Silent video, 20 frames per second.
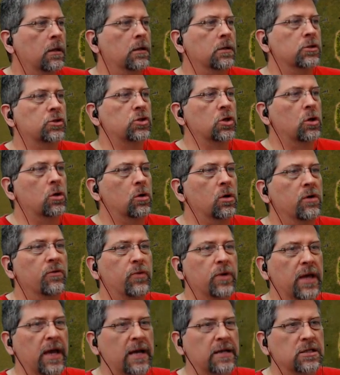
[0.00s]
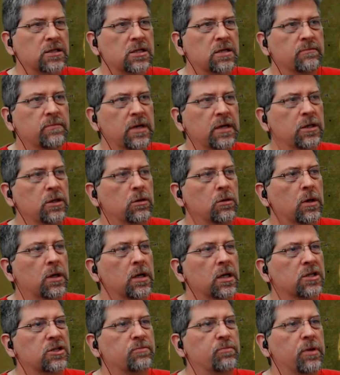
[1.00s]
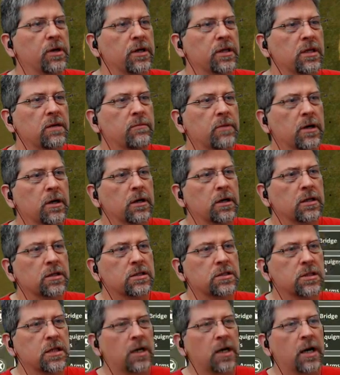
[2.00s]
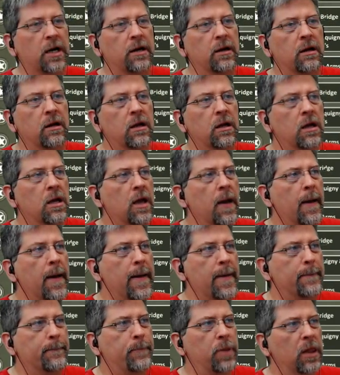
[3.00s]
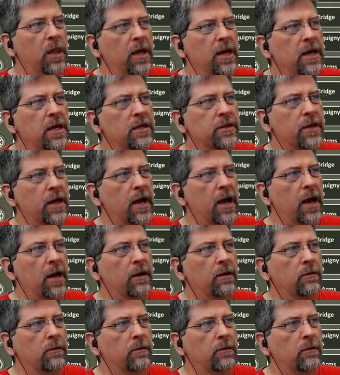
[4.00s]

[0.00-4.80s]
So if we exit the menu and let's play the American side, and playing that